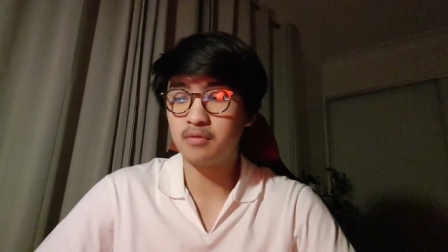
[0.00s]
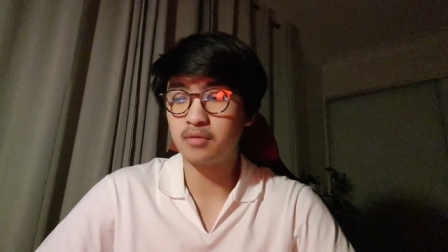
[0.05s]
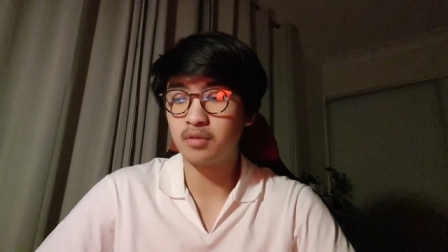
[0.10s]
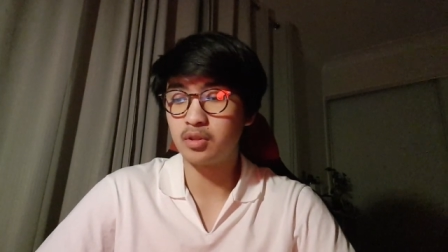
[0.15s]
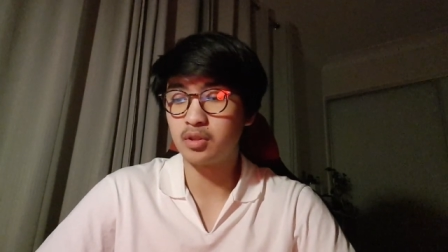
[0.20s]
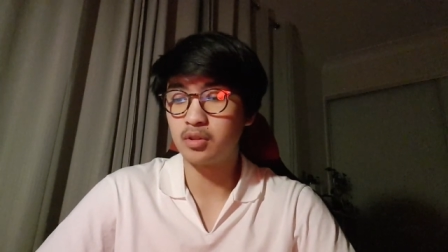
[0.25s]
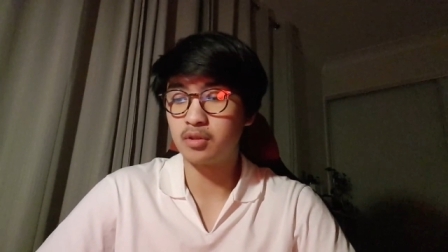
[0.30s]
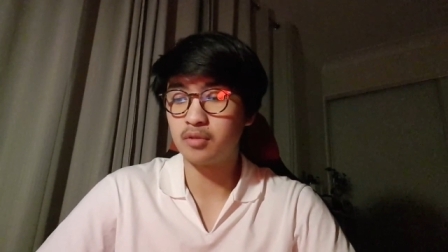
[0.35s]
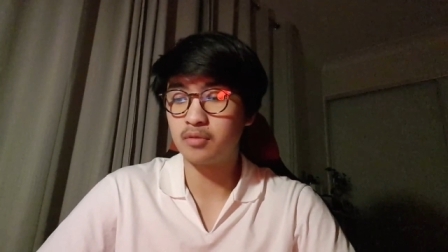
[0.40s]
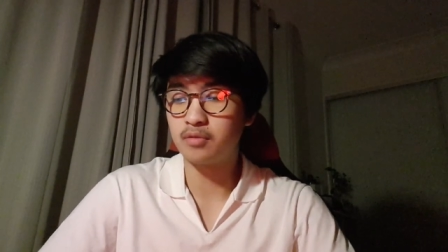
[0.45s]

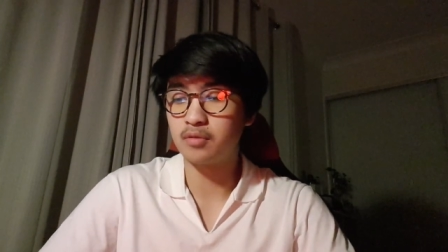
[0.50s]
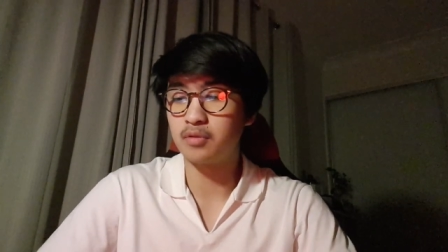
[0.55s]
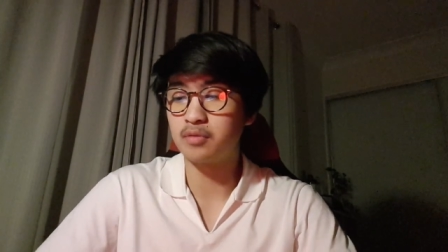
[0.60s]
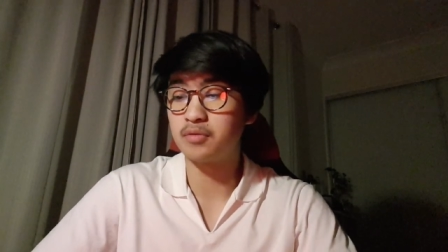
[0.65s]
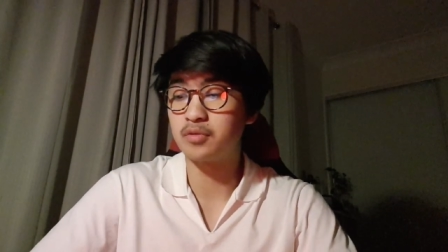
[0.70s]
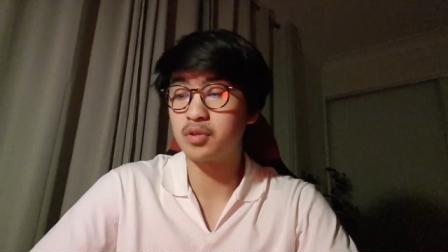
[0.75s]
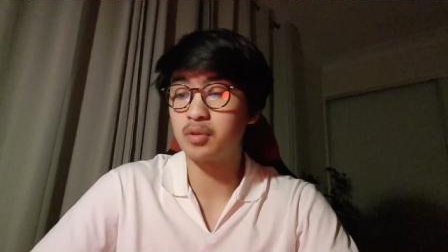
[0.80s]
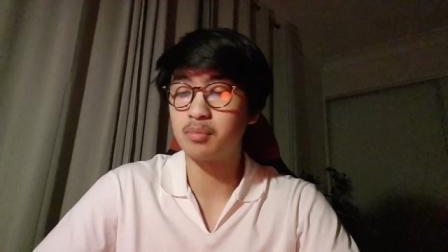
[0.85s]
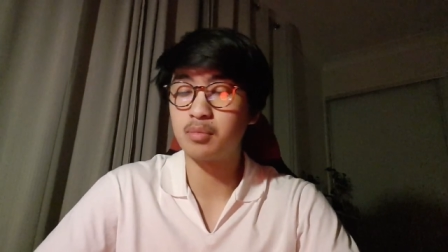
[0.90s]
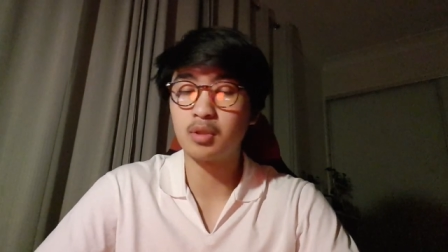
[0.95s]
30th of
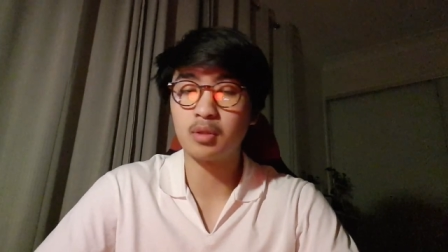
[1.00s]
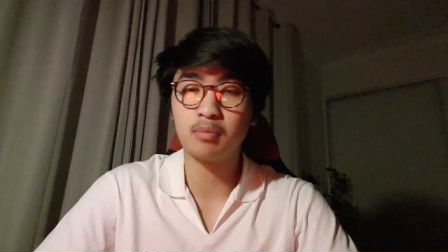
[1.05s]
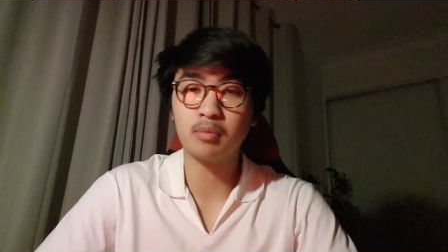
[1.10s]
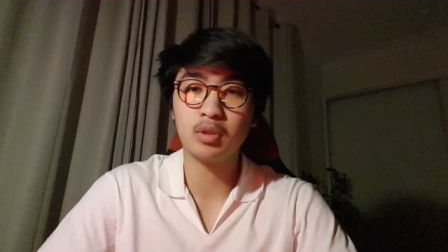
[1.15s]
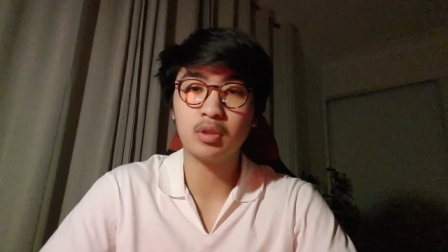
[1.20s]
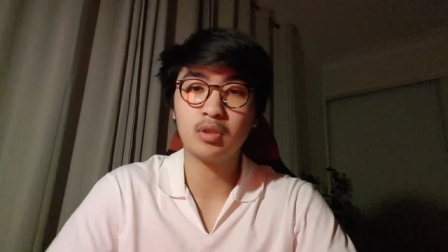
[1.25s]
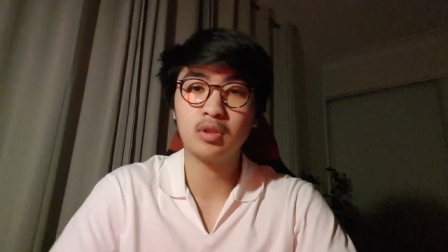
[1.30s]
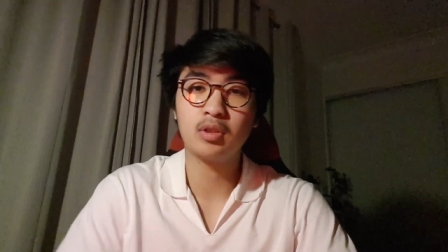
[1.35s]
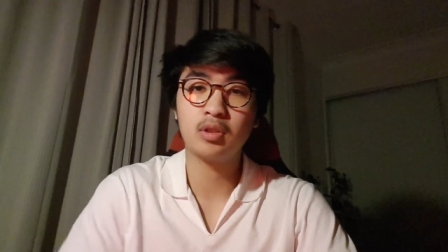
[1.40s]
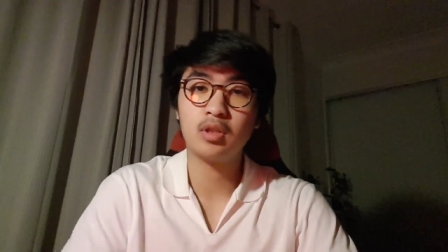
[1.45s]

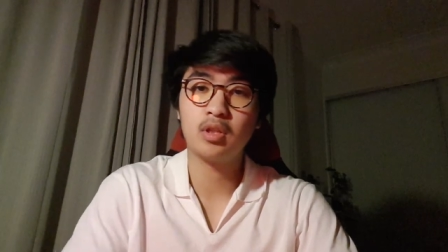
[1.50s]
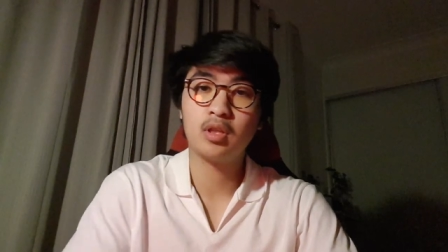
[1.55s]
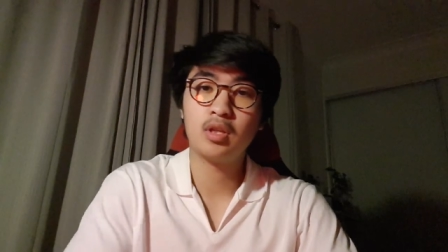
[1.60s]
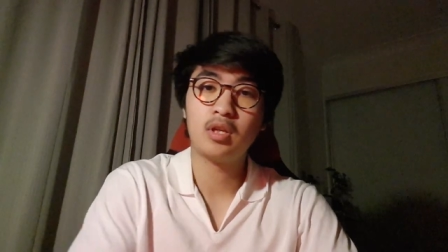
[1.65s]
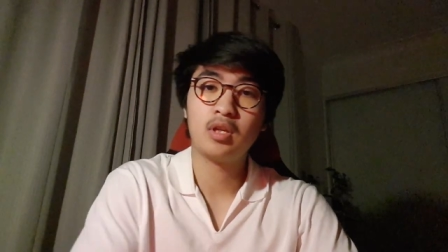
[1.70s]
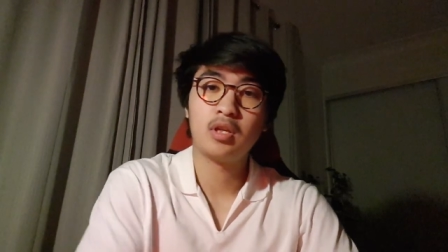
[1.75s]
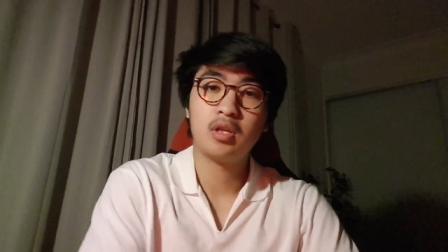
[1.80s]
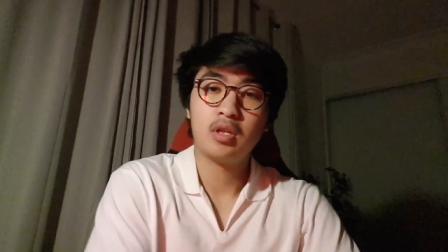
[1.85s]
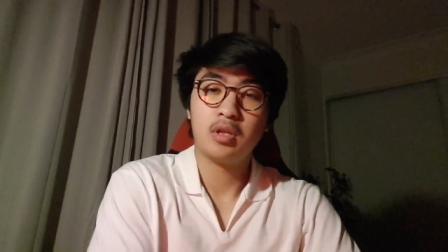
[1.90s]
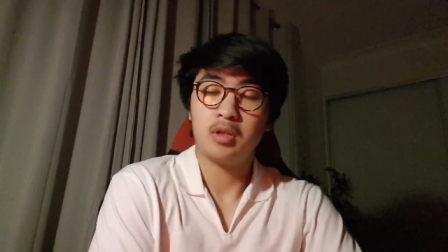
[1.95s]
September,
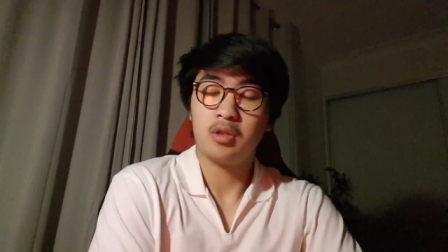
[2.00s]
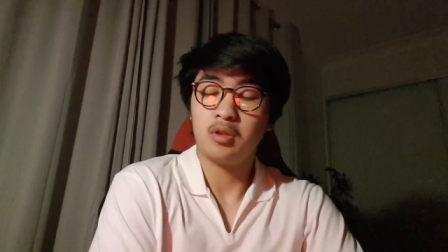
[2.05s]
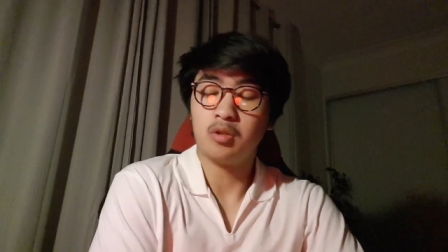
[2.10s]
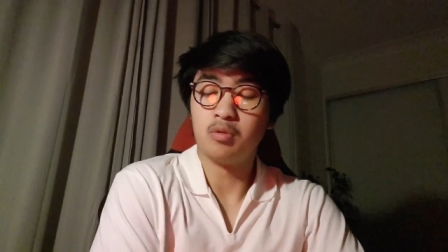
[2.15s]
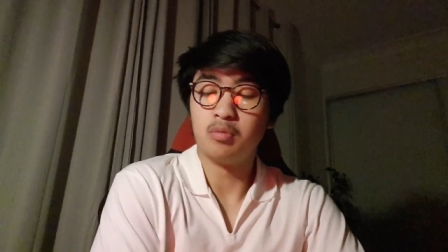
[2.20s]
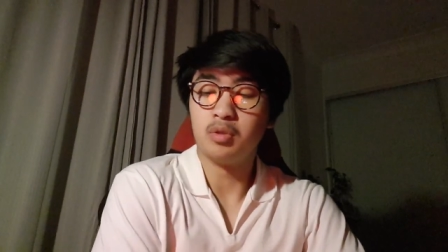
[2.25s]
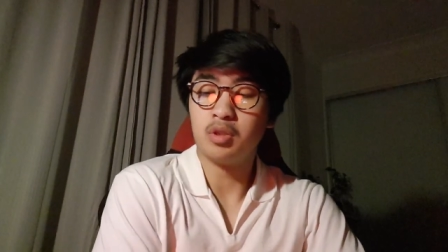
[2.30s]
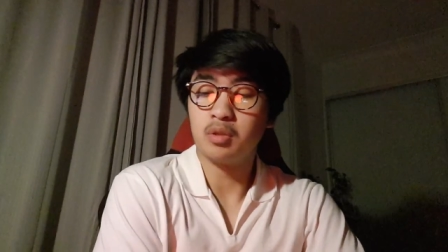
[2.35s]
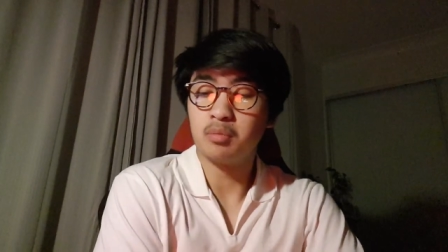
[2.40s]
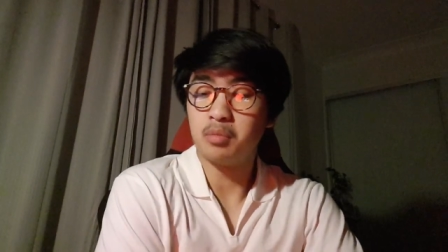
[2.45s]
it'll
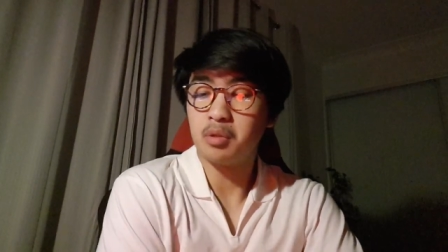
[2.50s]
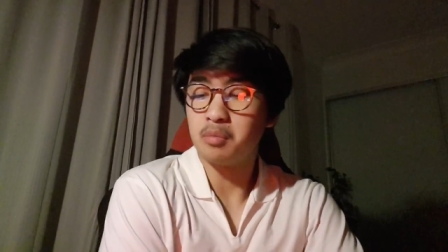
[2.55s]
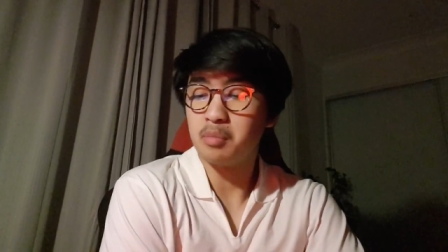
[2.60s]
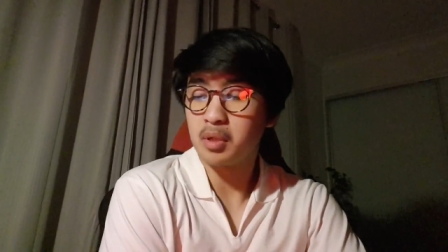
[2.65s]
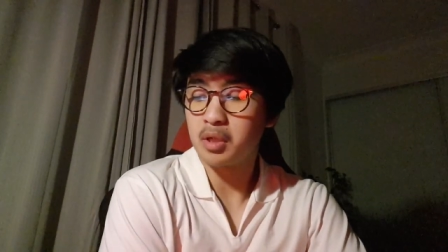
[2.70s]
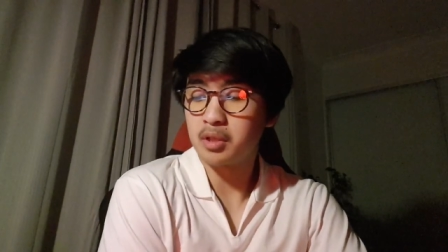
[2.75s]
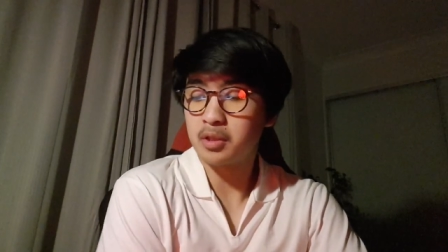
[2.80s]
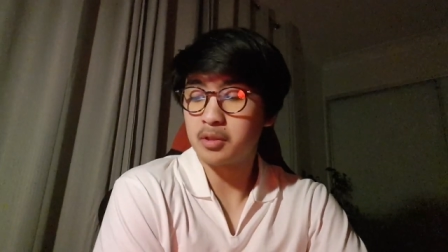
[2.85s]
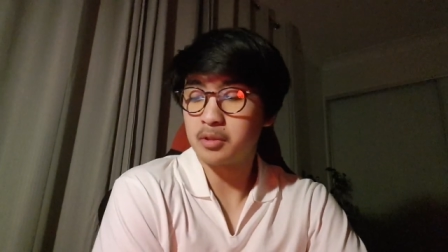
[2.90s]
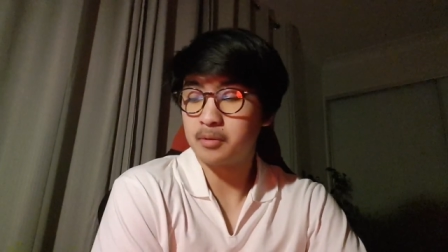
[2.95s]
be a bit
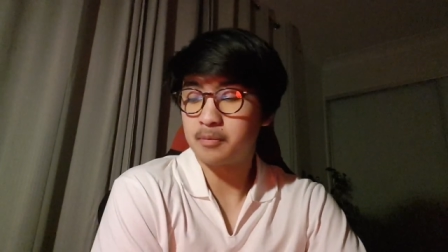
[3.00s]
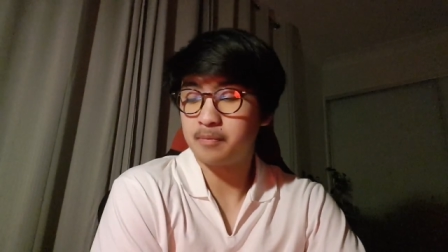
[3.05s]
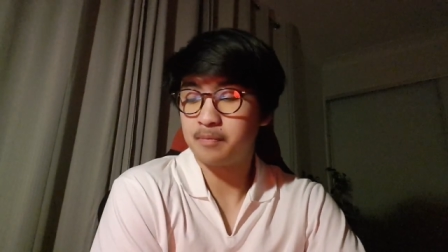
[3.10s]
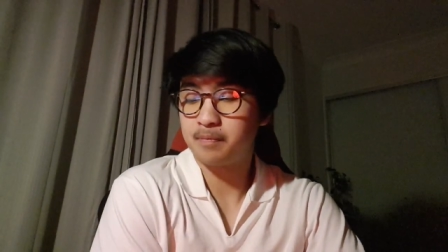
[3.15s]
better.